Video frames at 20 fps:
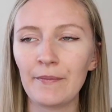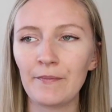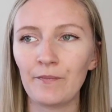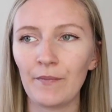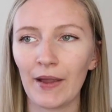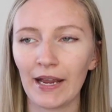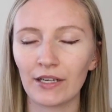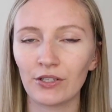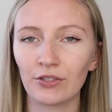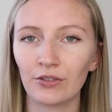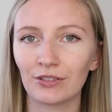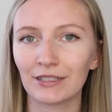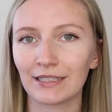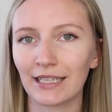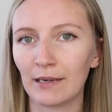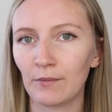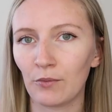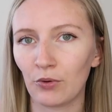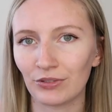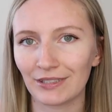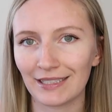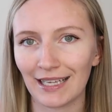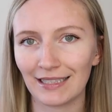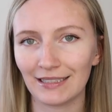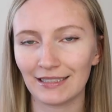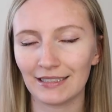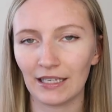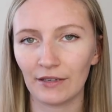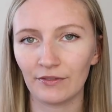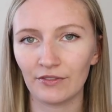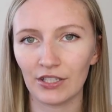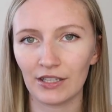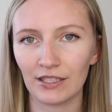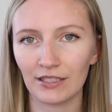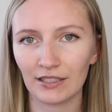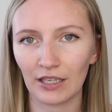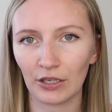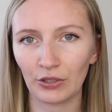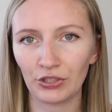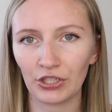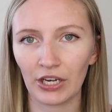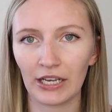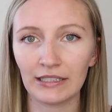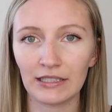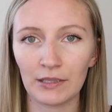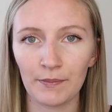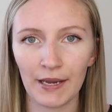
makes your skin more sensitive to the sunshine,